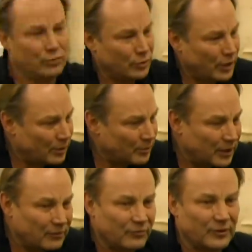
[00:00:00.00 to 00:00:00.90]
You can
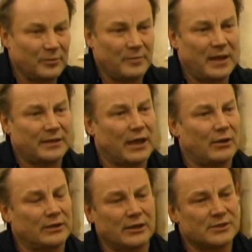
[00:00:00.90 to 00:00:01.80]
make a film about
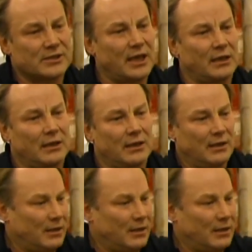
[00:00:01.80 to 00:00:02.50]
Altaussee,